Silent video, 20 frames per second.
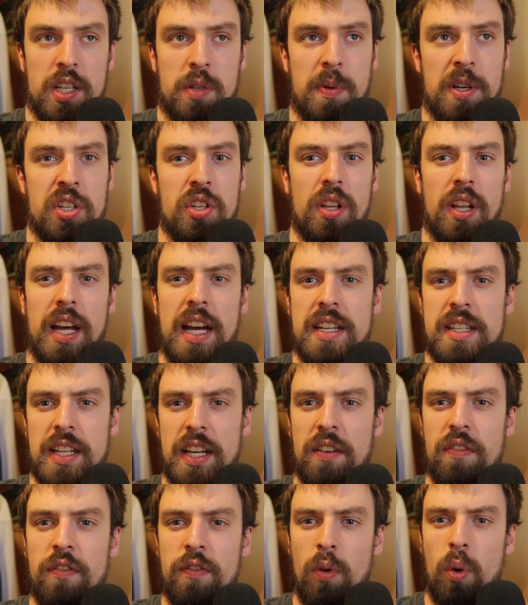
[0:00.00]
especially the last
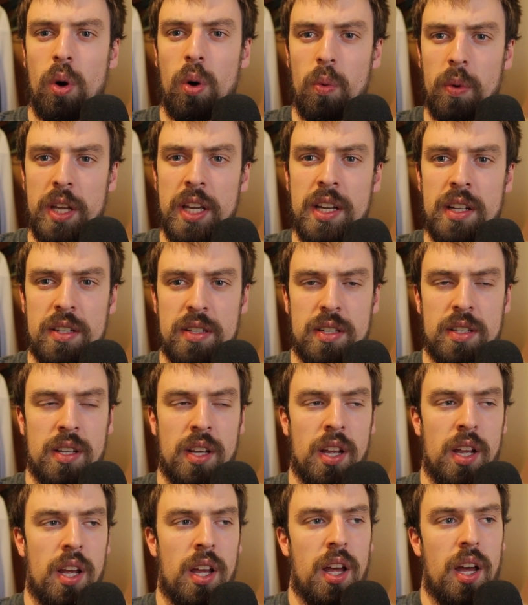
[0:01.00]
like 4 weeks.
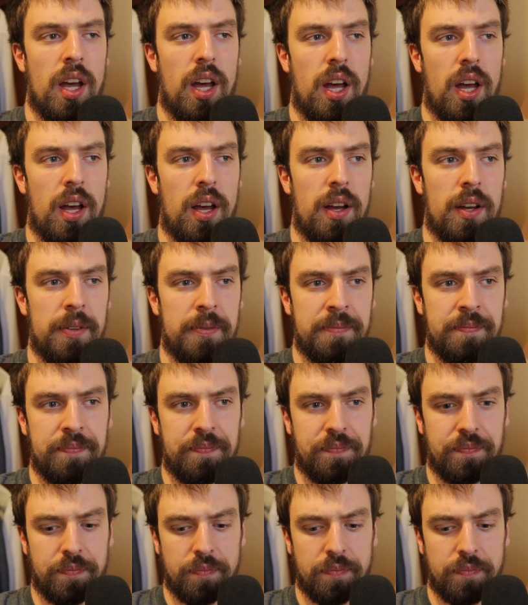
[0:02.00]
The